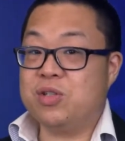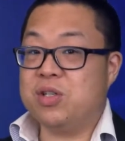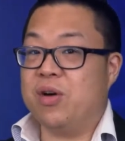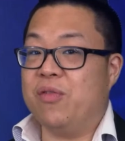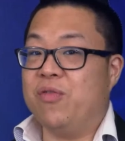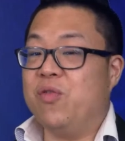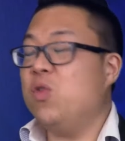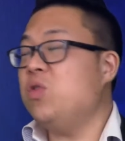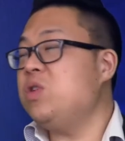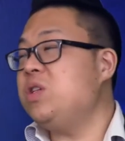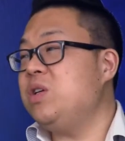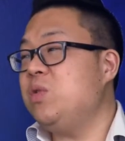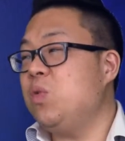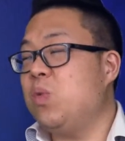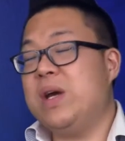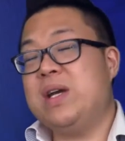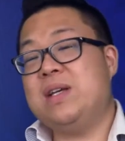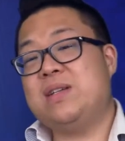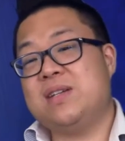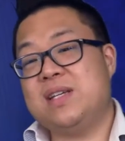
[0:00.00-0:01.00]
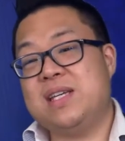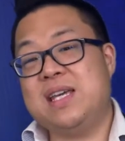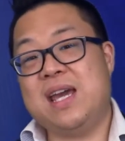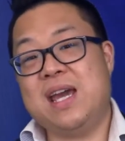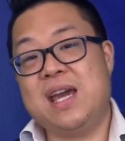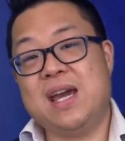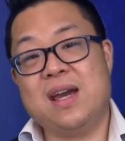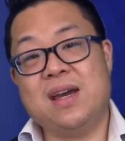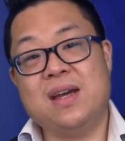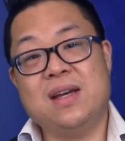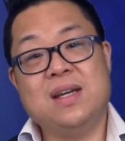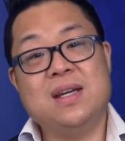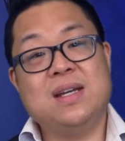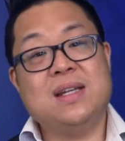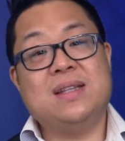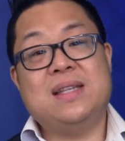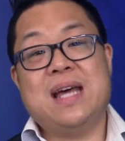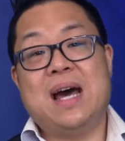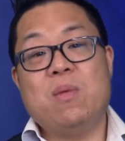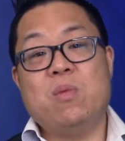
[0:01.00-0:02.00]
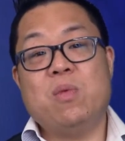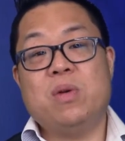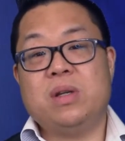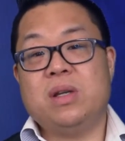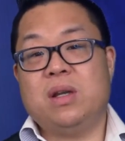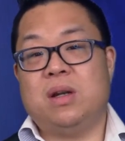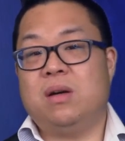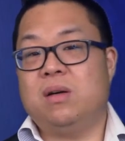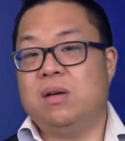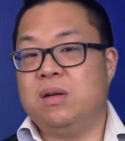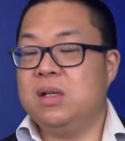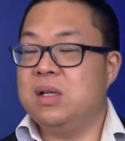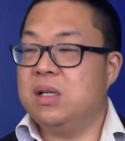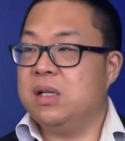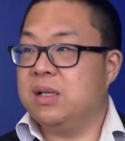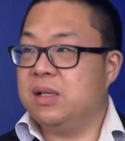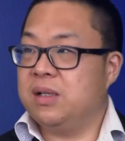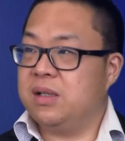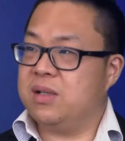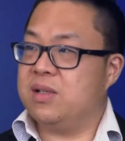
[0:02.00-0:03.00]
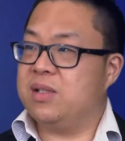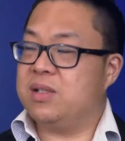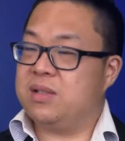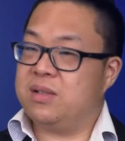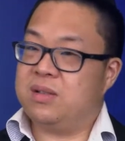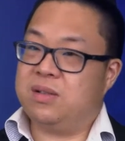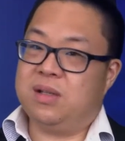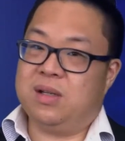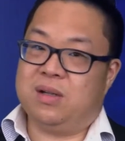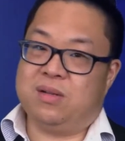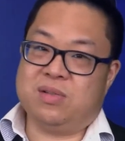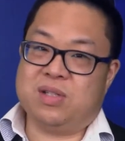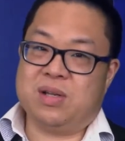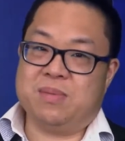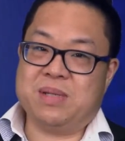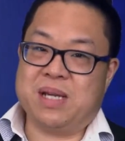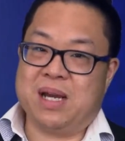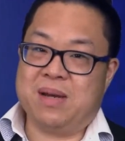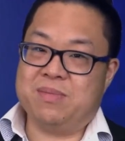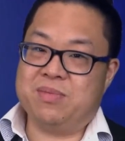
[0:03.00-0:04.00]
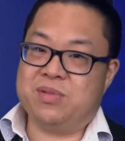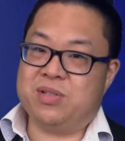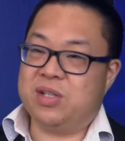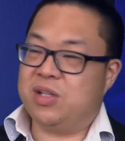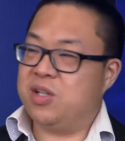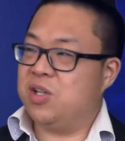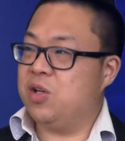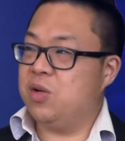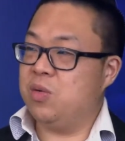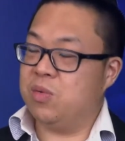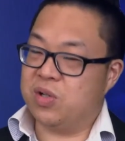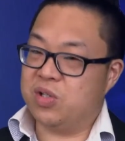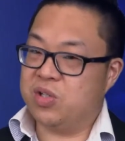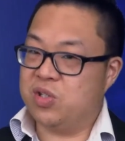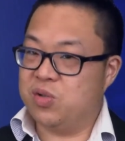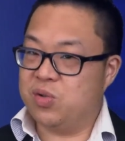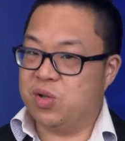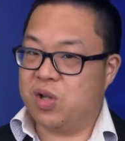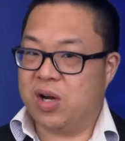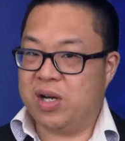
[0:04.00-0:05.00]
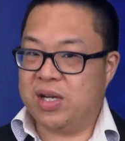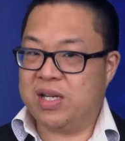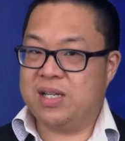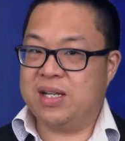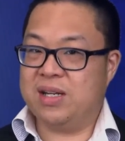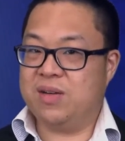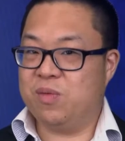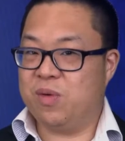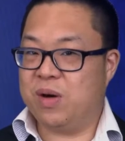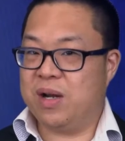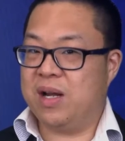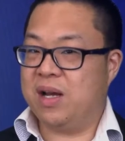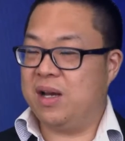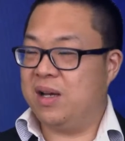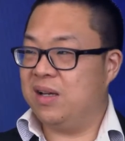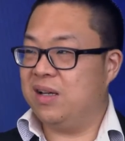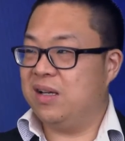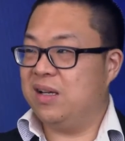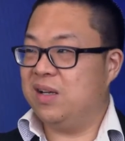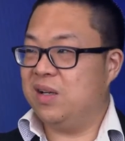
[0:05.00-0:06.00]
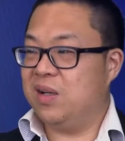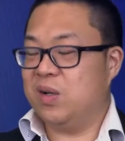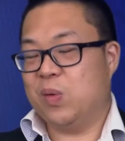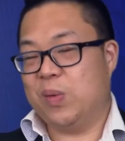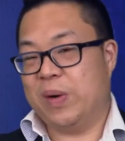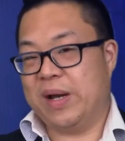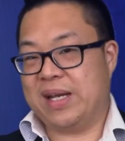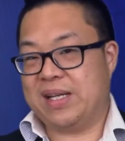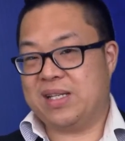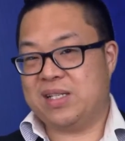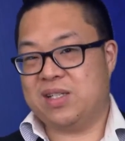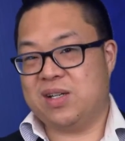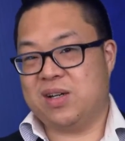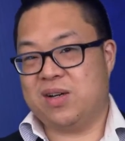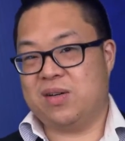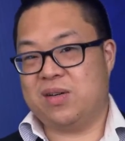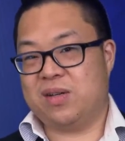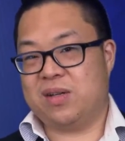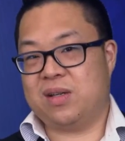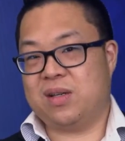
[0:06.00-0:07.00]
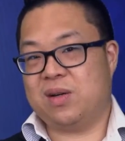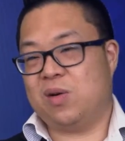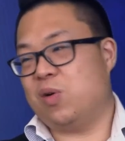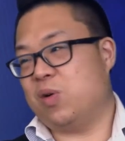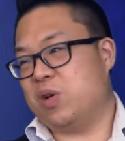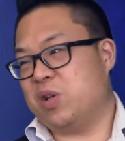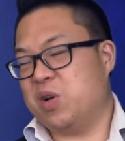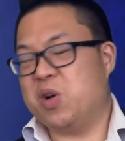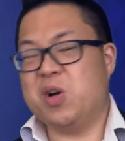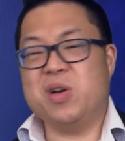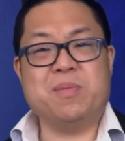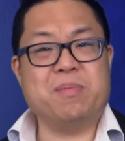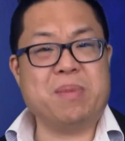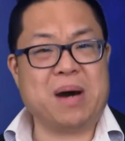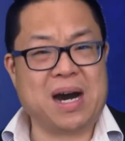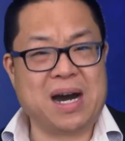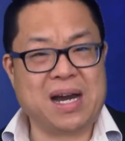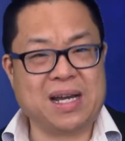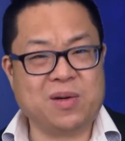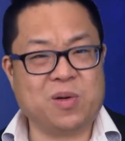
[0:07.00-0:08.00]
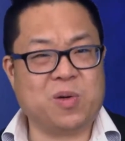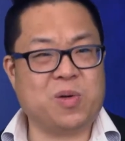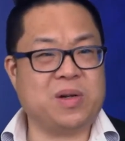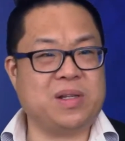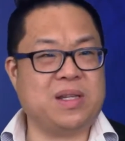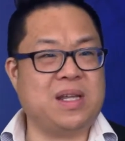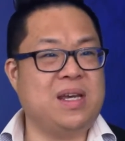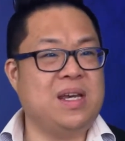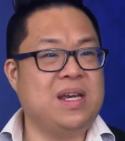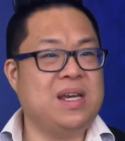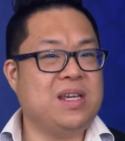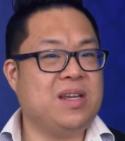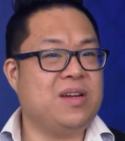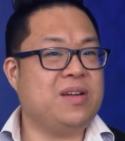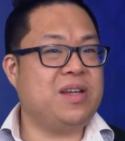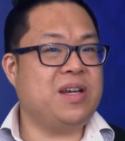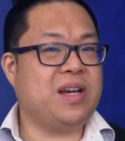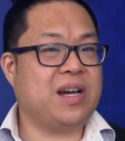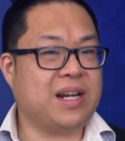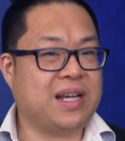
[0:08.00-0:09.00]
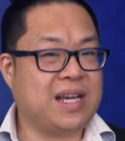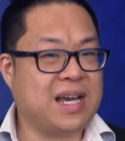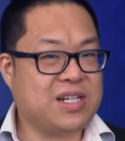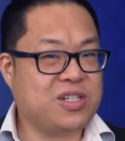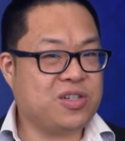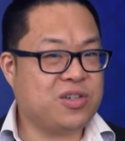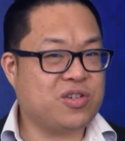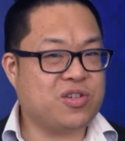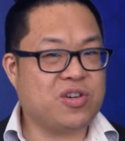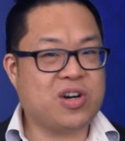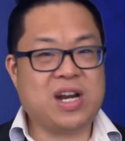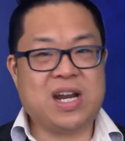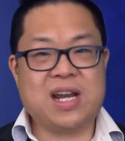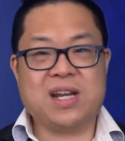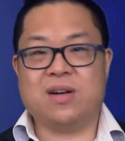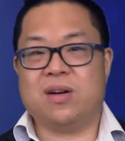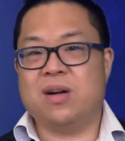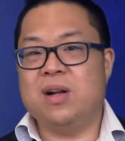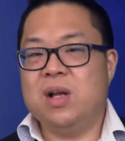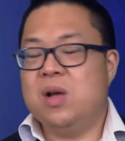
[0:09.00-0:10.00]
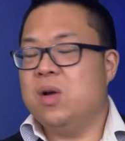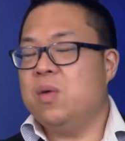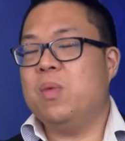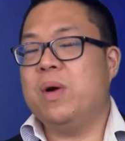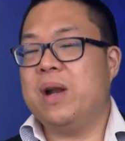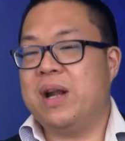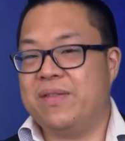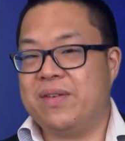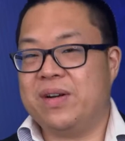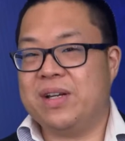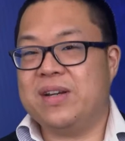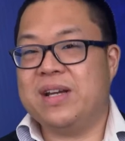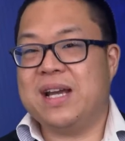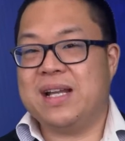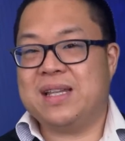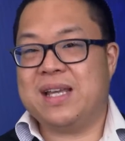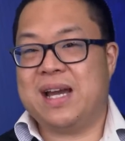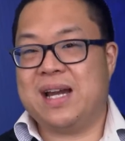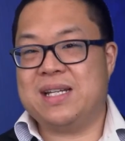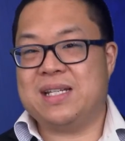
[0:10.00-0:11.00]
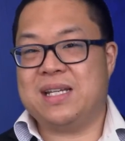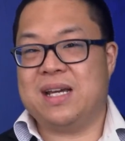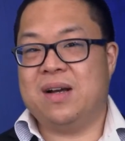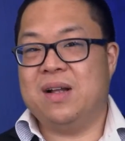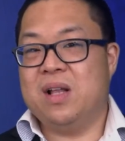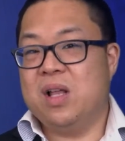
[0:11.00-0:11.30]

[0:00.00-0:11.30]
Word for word: So 40 weeks a year, that would, you know, because, you know, sometimes the queue was too long. You didn't want to wait, so or you couldn't buy, or the you know you got to catch a train or whatever. You get the idea.